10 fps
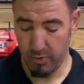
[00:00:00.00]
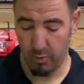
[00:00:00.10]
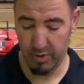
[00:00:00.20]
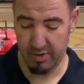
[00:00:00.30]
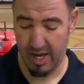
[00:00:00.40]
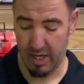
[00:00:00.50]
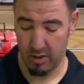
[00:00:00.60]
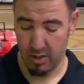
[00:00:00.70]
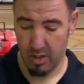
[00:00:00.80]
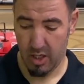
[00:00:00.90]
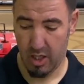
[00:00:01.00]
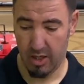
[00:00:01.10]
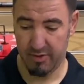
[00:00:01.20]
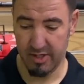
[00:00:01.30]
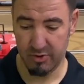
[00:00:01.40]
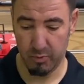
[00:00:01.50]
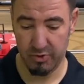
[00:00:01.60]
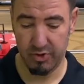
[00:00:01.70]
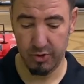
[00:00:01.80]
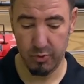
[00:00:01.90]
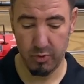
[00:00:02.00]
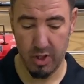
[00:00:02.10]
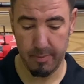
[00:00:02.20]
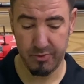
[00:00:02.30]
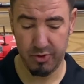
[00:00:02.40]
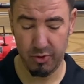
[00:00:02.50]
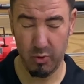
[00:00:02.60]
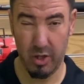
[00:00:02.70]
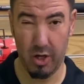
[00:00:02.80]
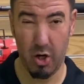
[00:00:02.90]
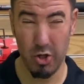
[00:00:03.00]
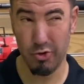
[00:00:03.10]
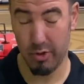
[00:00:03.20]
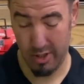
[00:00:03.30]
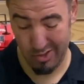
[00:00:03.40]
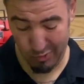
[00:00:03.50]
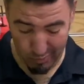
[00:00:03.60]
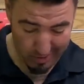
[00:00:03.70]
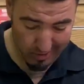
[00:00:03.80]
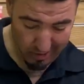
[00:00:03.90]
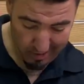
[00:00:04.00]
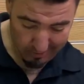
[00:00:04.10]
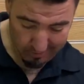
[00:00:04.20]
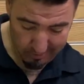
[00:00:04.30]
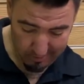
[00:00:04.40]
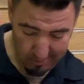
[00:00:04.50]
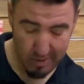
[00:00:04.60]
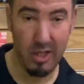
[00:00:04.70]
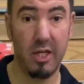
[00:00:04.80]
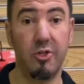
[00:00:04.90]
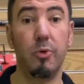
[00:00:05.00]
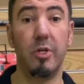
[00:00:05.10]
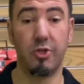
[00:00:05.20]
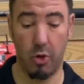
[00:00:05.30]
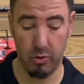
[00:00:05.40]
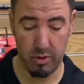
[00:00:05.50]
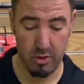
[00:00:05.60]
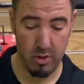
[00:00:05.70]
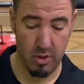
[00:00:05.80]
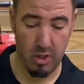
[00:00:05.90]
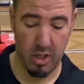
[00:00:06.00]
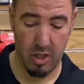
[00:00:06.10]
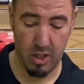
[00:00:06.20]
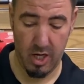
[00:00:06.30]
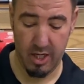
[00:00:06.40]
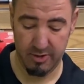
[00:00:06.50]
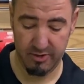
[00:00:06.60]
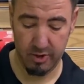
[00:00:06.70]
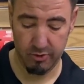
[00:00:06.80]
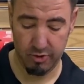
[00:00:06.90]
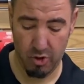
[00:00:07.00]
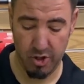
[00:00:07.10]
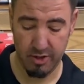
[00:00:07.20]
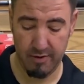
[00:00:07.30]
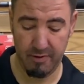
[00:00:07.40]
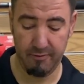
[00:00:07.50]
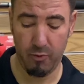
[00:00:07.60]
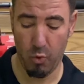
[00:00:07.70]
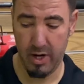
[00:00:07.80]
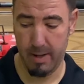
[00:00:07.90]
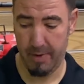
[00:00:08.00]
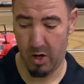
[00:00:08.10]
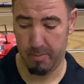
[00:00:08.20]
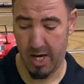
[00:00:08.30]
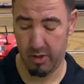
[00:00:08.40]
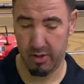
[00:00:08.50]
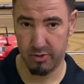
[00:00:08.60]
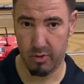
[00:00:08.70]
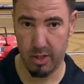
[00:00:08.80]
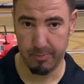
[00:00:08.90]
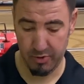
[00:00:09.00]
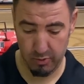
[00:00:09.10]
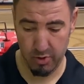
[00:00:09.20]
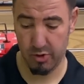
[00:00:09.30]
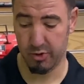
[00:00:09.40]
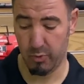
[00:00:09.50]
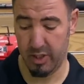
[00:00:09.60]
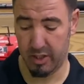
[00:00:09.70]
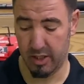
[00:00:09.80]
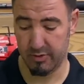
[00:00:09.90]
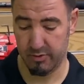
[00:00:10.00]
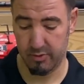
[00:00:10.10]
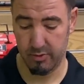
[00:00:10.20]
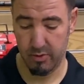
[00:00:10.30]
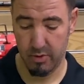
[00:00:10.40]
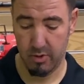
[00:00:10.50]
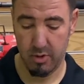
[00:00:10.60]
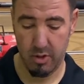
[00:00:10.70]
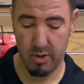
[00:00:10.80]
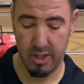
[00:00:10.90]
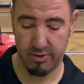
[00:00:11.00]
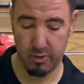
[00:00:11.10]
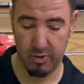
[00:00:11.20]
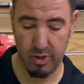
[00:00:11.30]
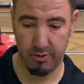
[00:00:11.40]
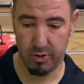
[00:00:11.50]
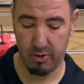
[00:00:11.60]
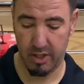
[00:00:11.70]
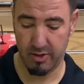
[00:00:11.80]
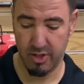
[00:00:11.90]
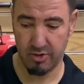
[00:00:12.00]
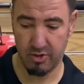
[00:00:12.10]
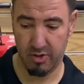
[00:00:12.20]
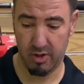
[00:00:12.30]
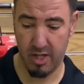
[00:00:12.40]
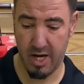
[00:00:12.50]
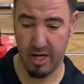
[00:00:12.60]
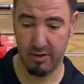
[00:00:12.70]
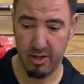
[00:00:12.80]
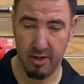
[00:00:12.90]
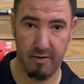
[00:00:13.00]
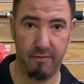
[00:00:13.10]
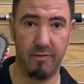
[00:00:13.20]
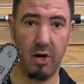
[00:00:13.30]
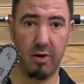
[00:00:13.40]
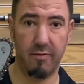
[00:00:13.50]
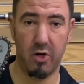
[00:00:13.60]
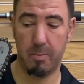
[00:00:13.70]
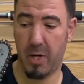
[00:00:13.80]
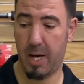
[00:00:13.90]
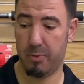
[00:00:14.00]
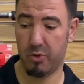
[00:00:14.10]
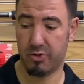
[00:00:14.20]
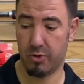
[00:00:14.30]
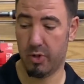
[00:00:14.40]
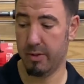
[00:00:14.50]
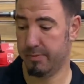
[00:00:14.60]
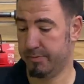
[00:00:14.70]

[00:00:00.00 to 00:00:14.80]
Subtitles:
with that. This will do up to 120 cuts in 2-inch oak on a single charge of the 4 amp hour battery. So up to 120 cuts. All right, so another great addition to the line. Very popular saw.